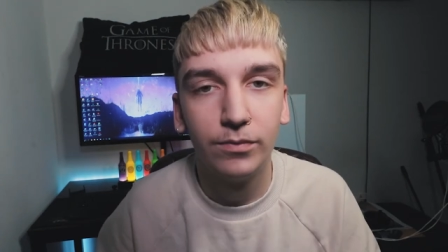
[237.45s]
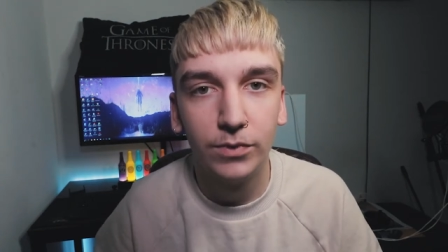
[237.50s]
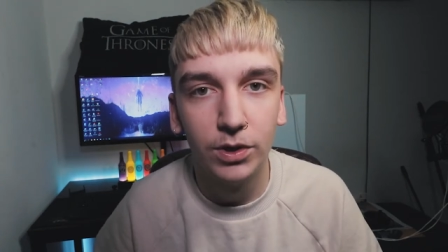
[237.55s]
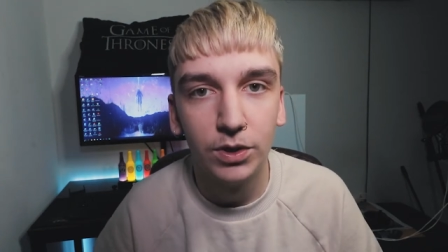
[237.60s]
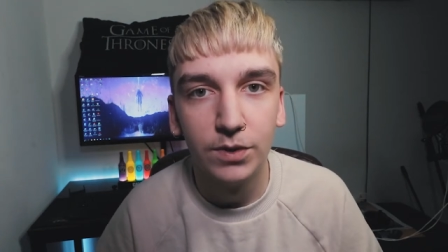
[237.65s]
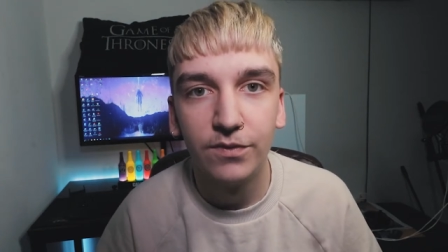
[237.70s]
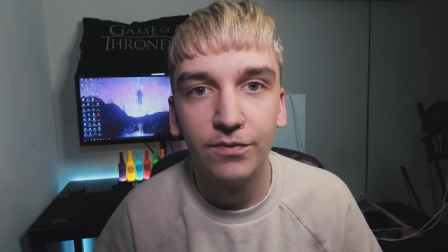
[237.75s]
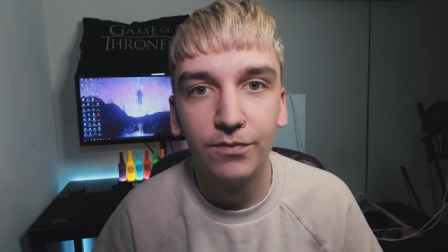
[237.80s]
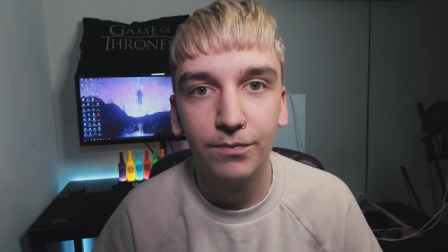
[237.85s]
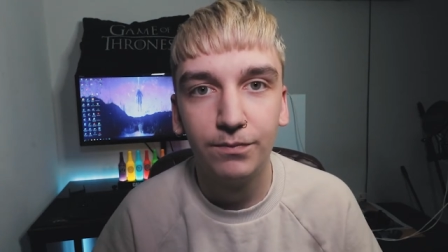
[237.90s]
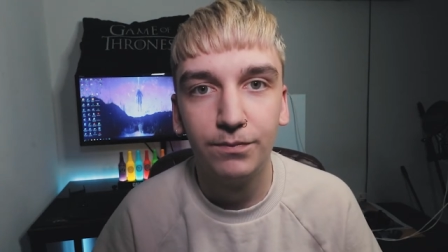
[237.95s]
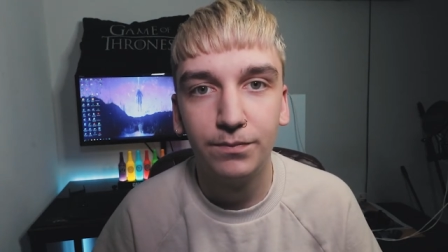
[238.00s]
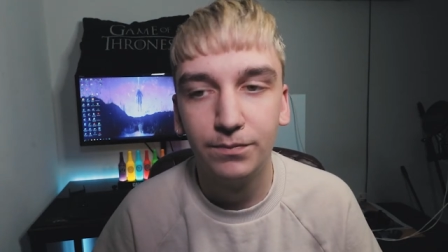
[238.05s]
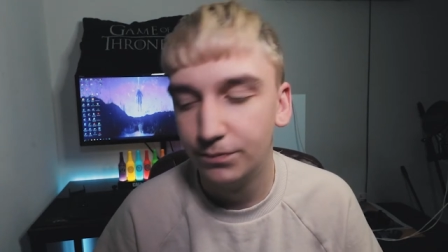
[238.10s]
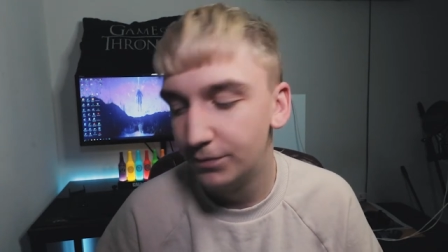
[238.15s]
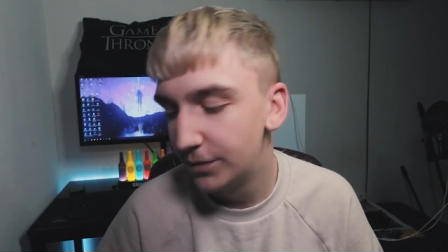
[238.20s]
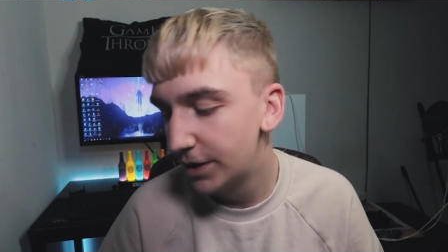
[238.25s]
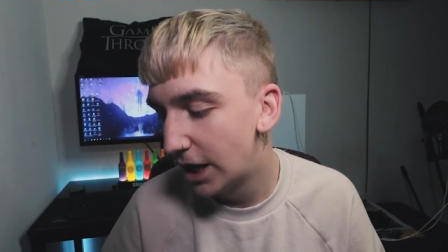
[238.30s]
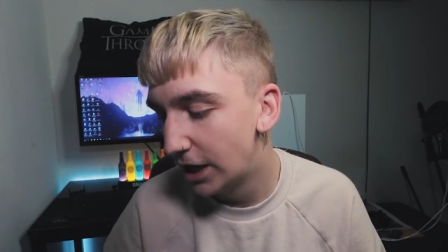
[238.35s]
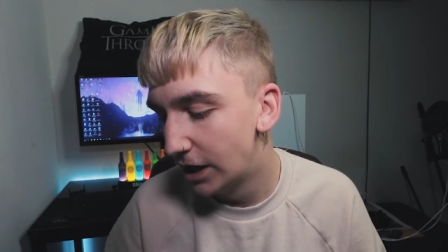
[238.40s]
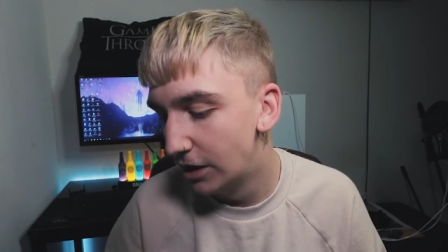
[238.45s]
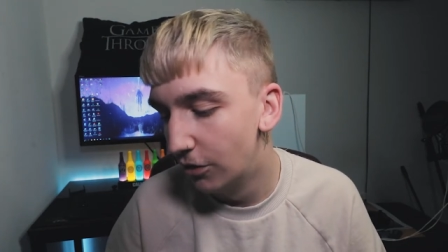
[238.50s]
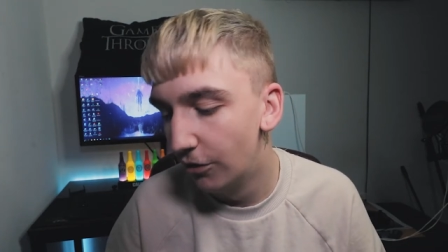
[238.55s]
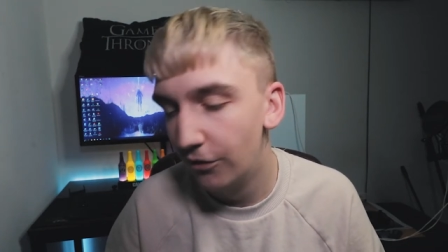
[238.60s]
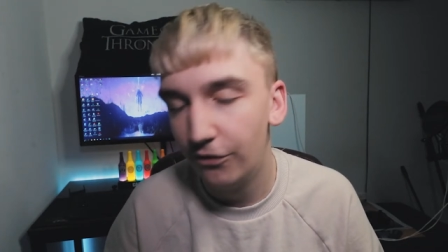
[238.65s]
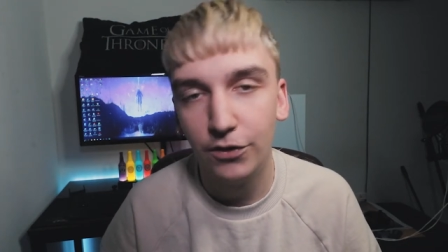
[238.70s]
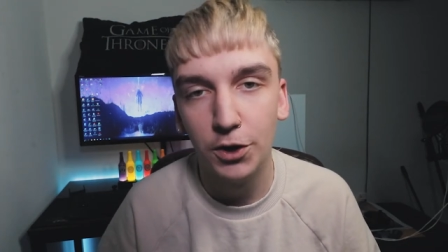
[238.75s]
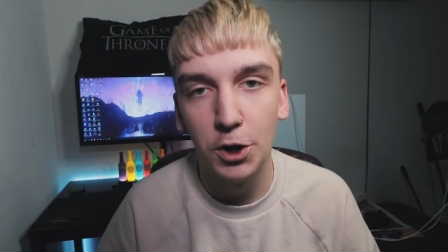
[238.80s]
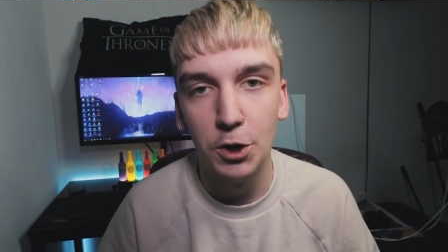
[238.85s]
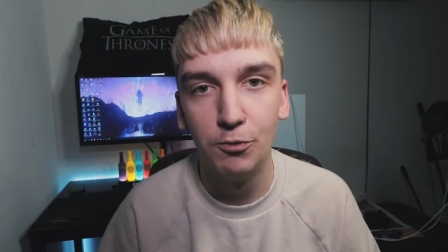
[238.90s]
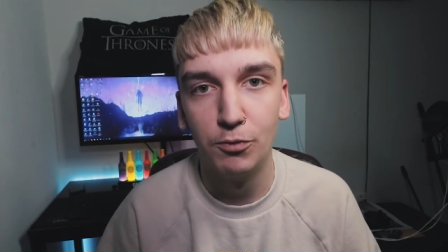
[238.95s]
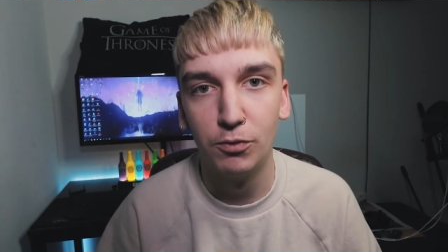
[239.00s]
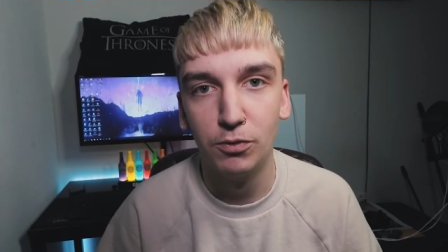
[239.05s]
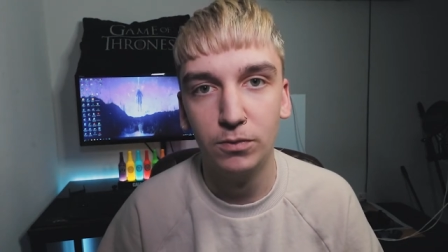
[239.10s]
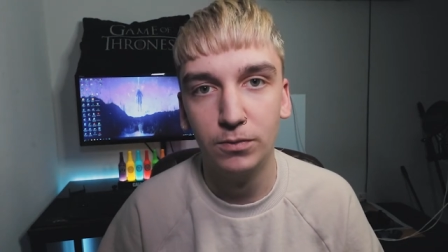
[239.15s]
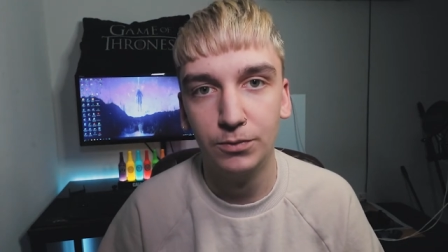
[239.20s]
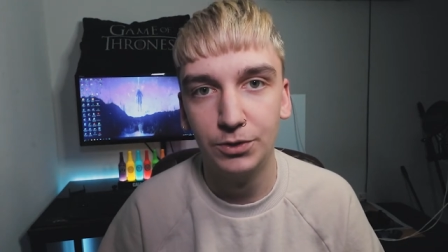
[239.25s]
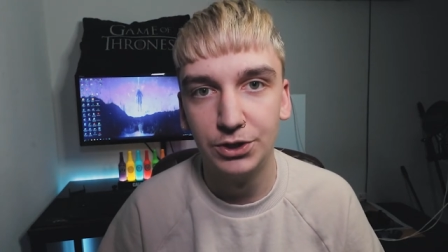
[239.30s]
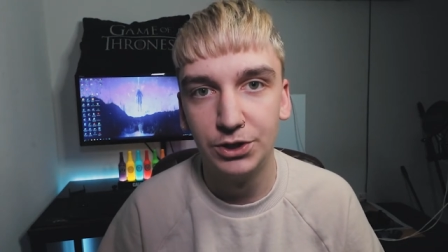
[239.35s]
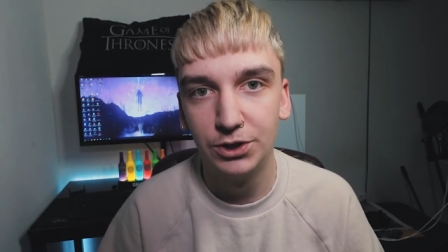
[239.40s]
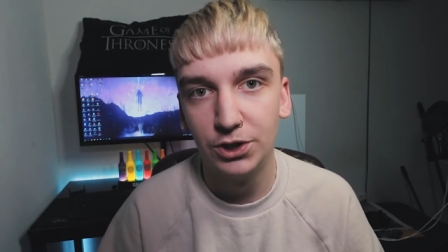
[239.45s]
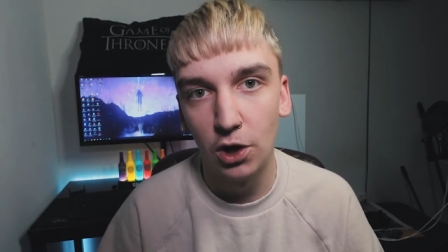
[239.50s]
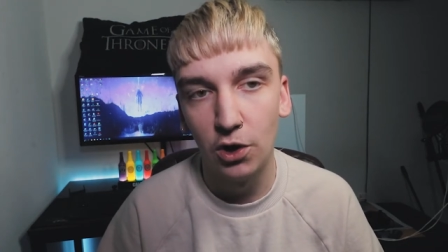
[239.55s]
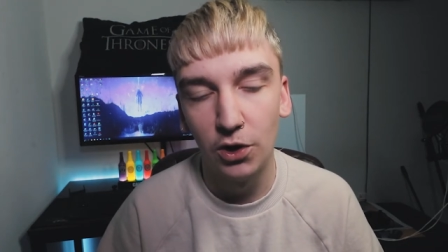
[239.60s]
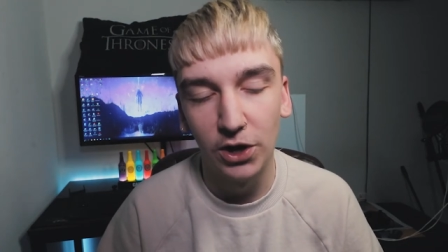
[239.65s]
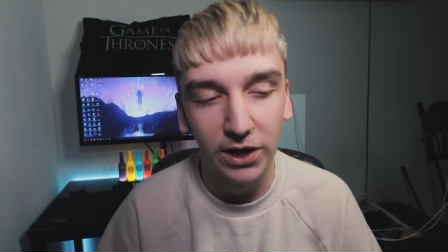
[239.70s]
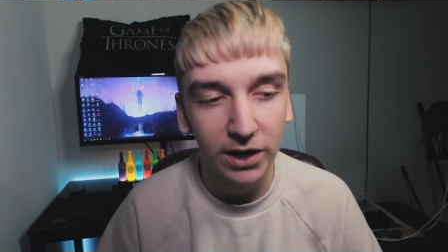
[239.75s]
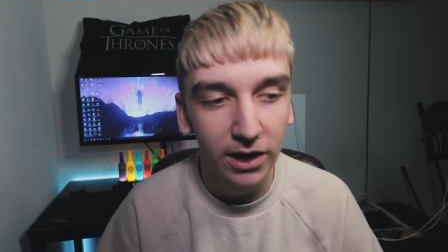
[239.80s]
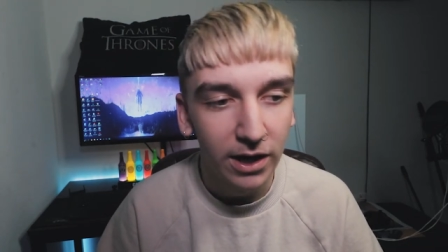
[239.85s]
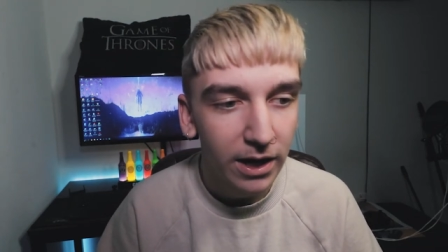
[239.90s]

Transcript: just had a little funeral, just died.